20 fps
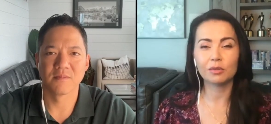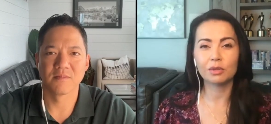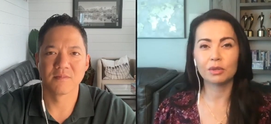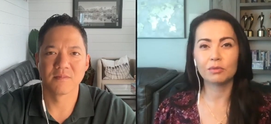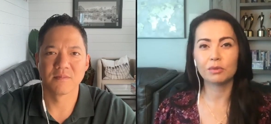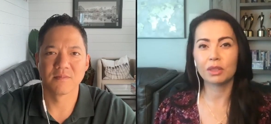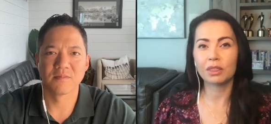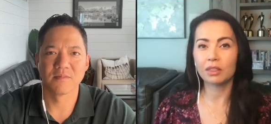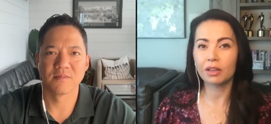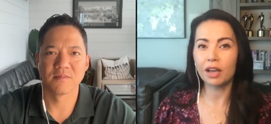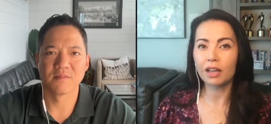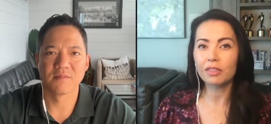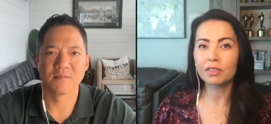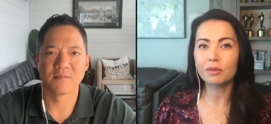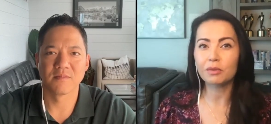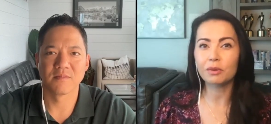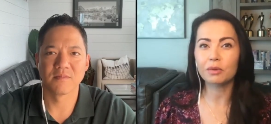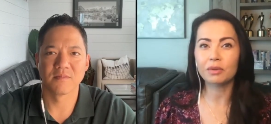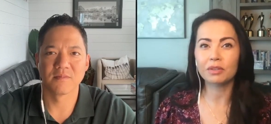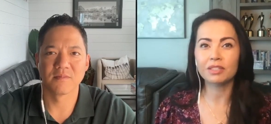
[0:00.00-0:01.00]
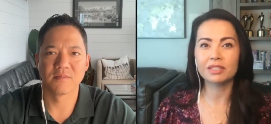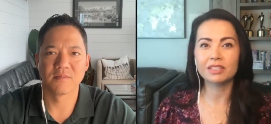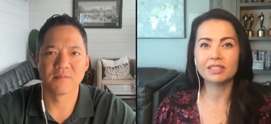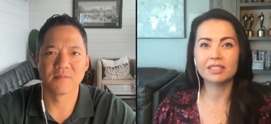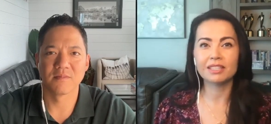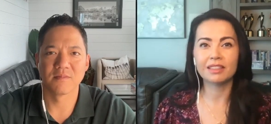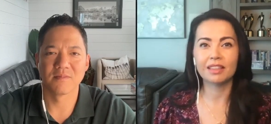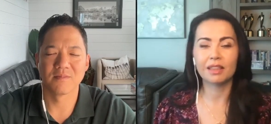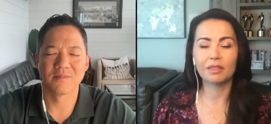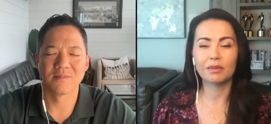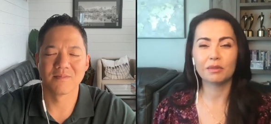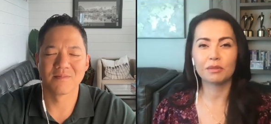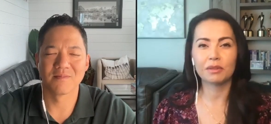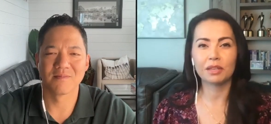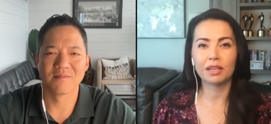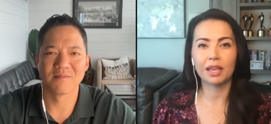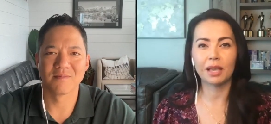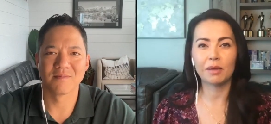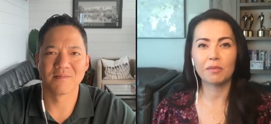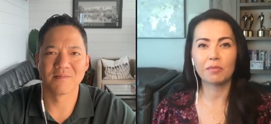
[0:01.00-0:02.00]
Speaker 1: we thought that we were going to see that through the
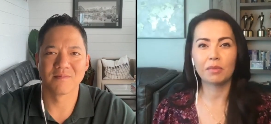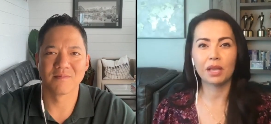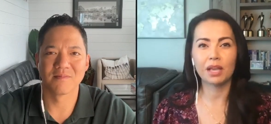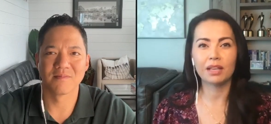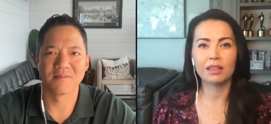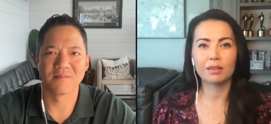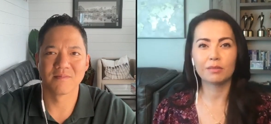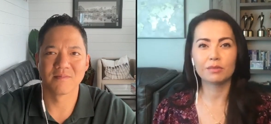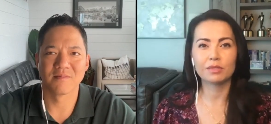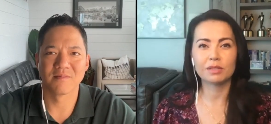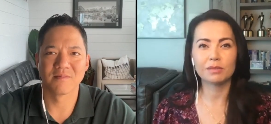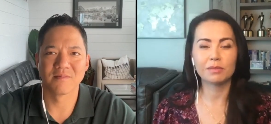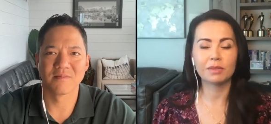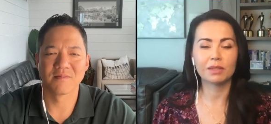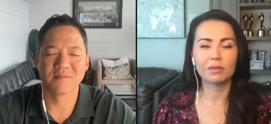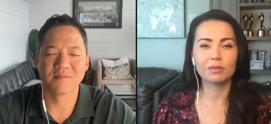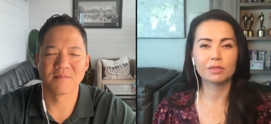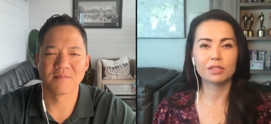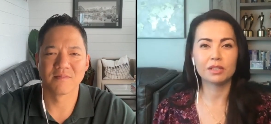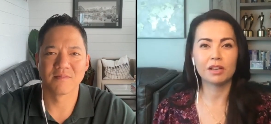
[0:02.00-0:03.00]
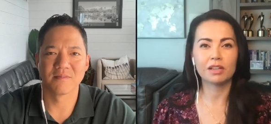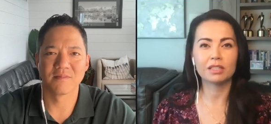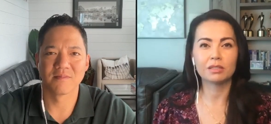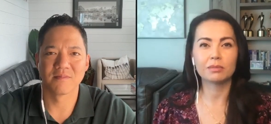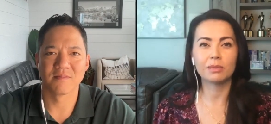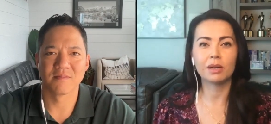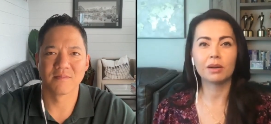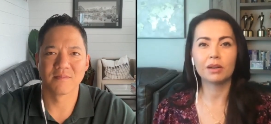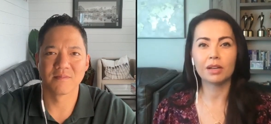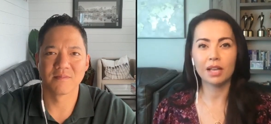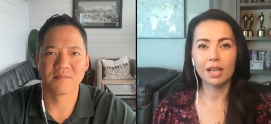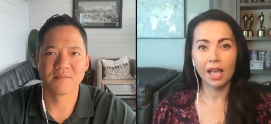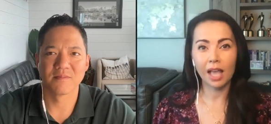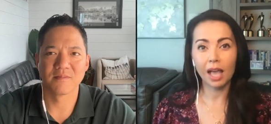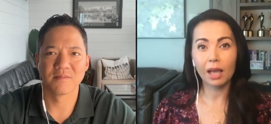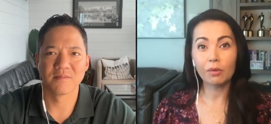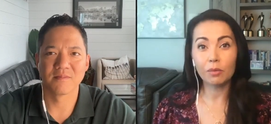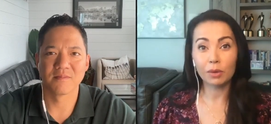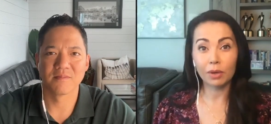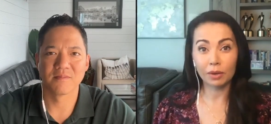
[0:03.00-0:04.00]
campaign. That was something that was talked about. And we
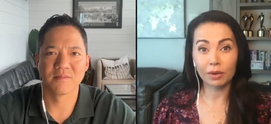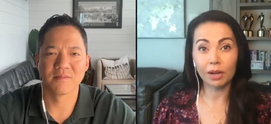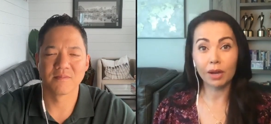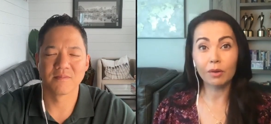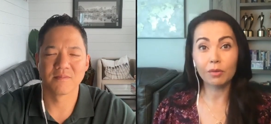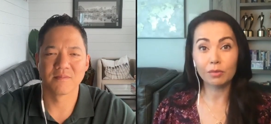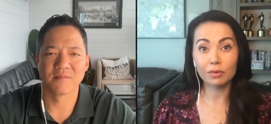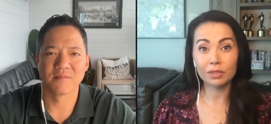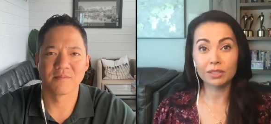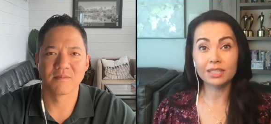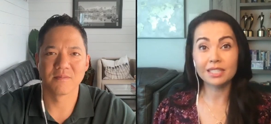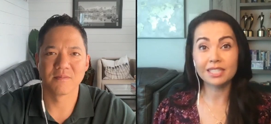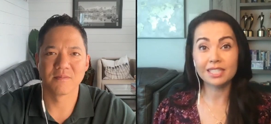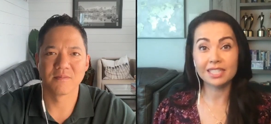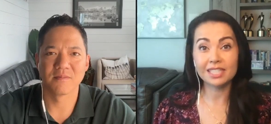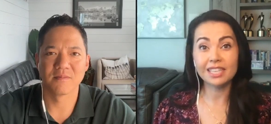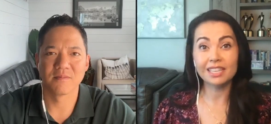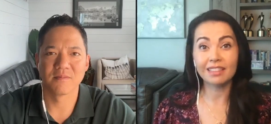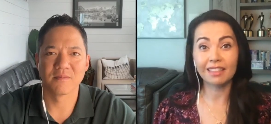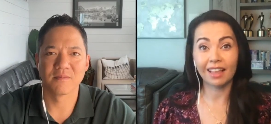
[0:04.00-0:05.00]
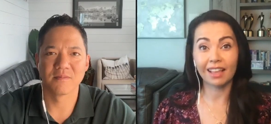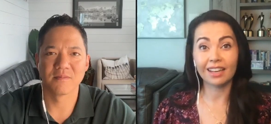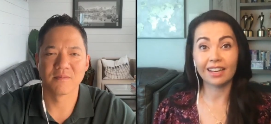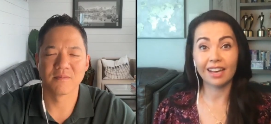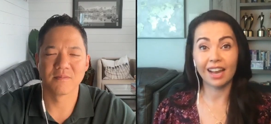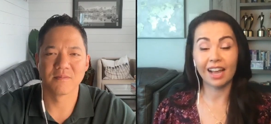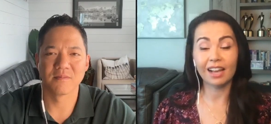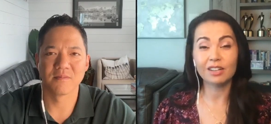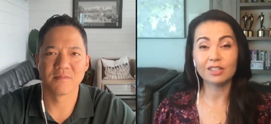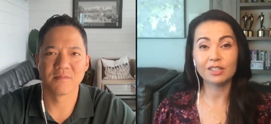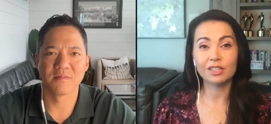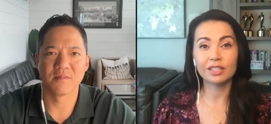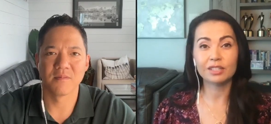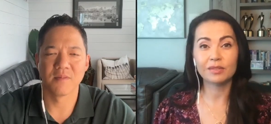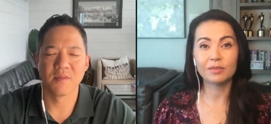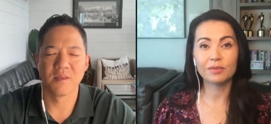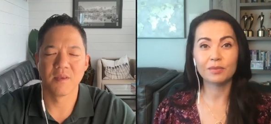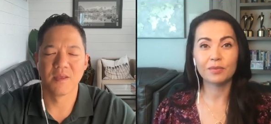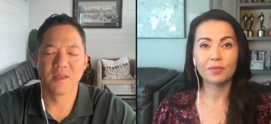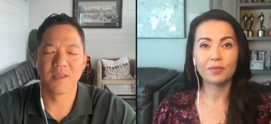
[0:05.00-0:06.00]
are now really seeing that in action.
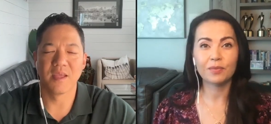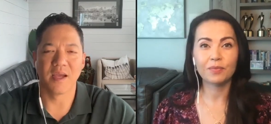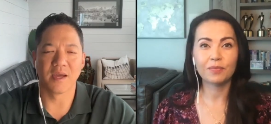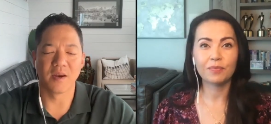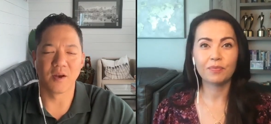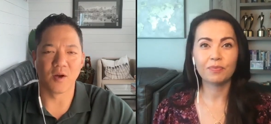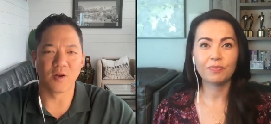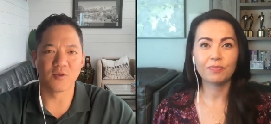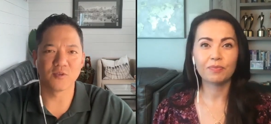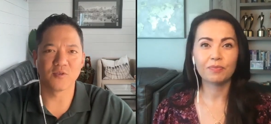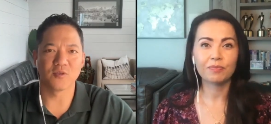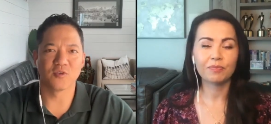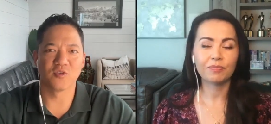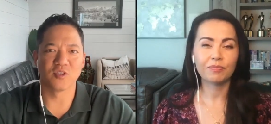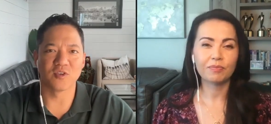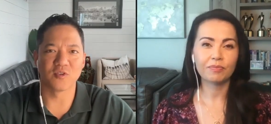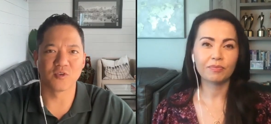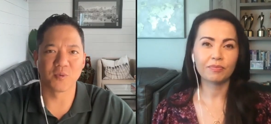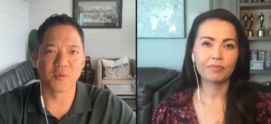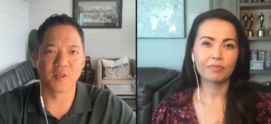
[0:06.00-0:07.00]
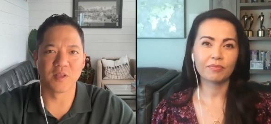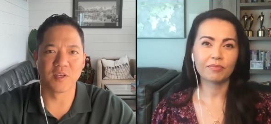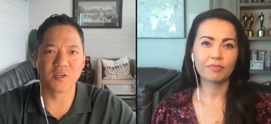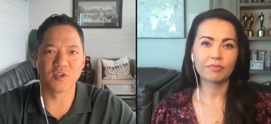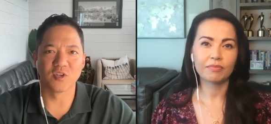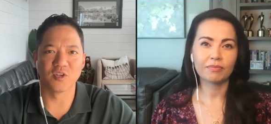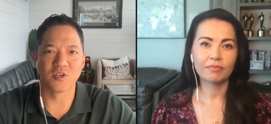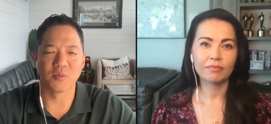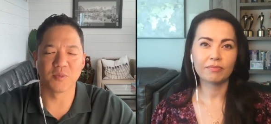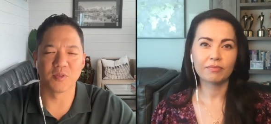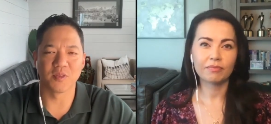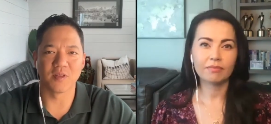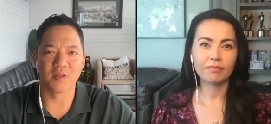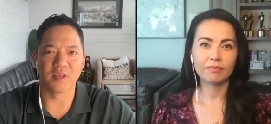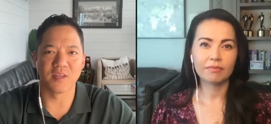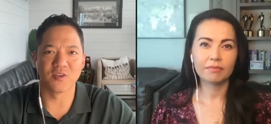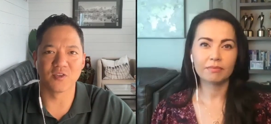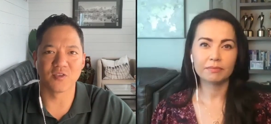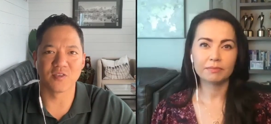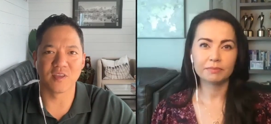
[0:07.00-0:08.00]
Speaker 2: Yeah, and also just her relationship with the
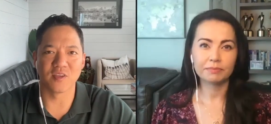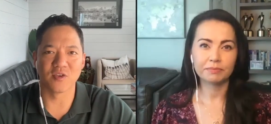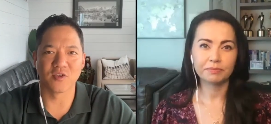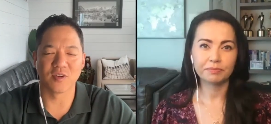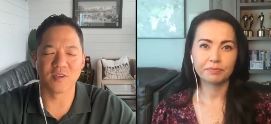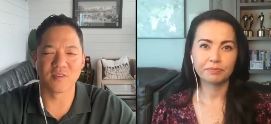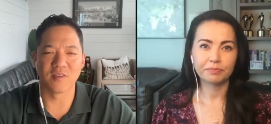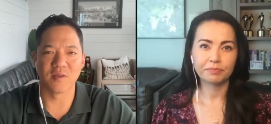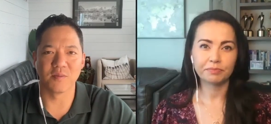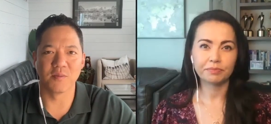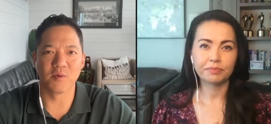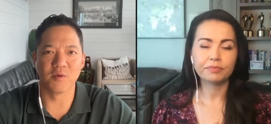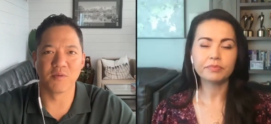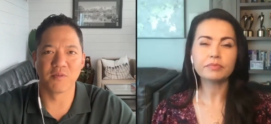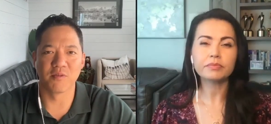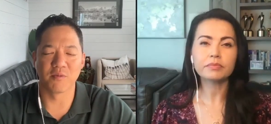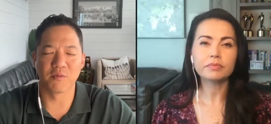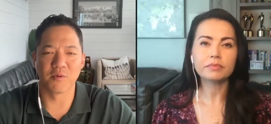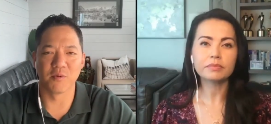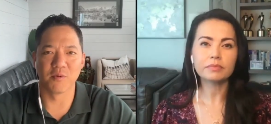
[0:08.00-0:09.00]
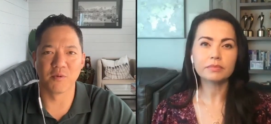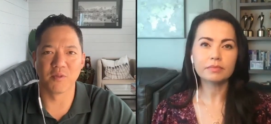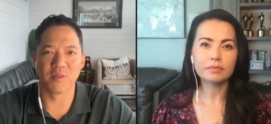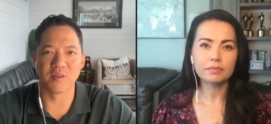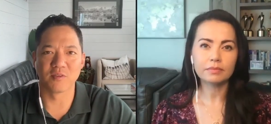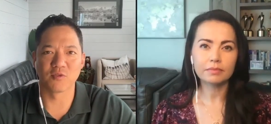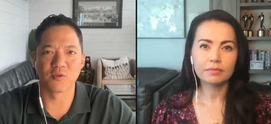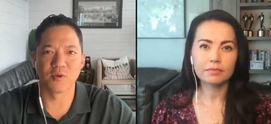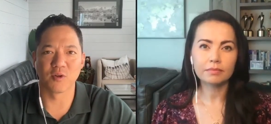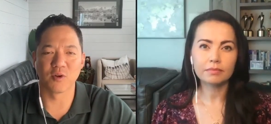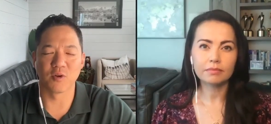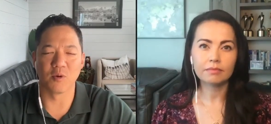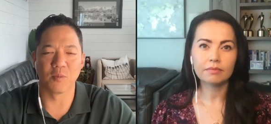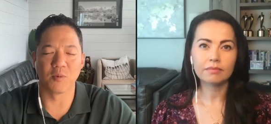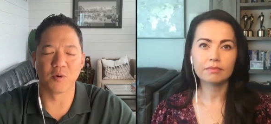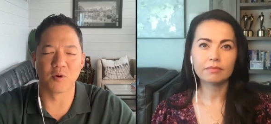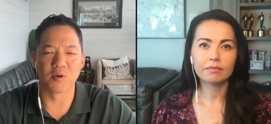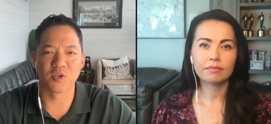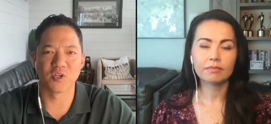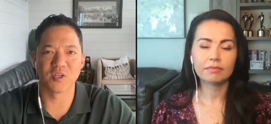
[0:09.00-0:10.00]
legislature as they move through this critical
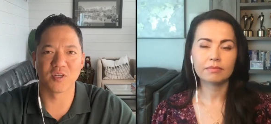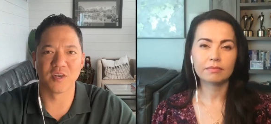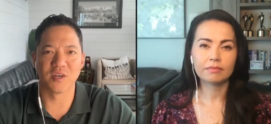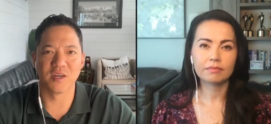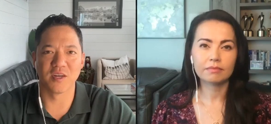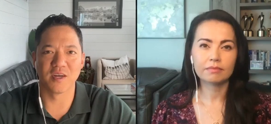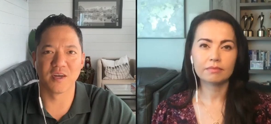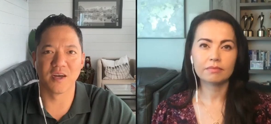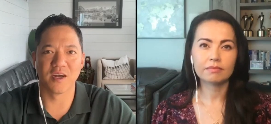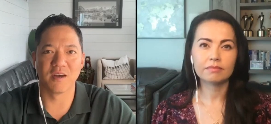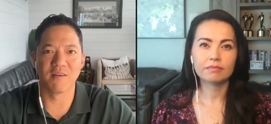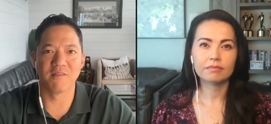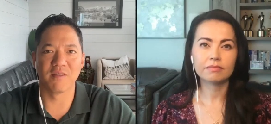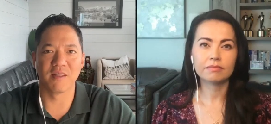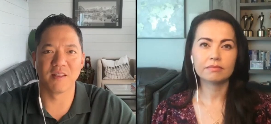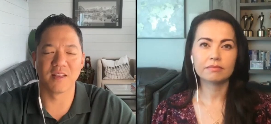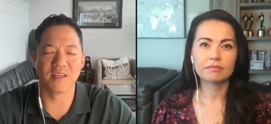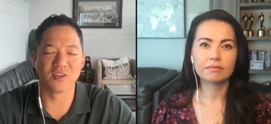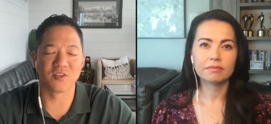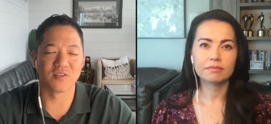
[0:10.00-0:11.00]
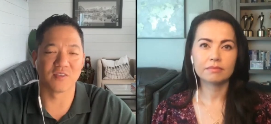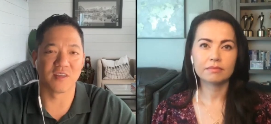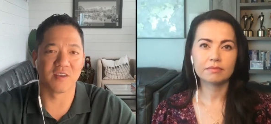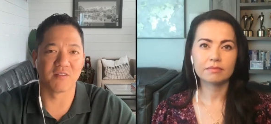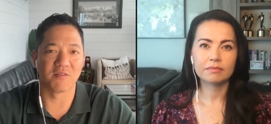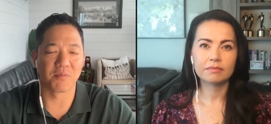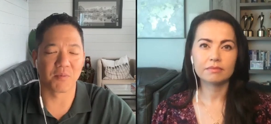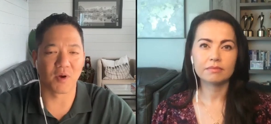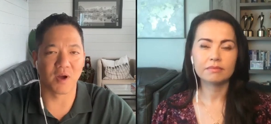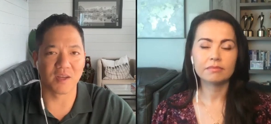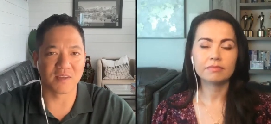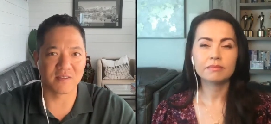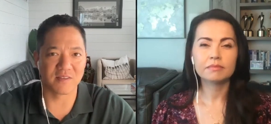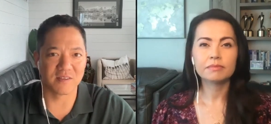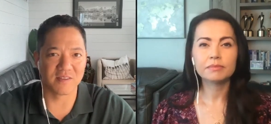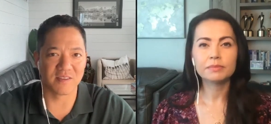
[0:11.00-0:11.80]
portion uh, of the legislative process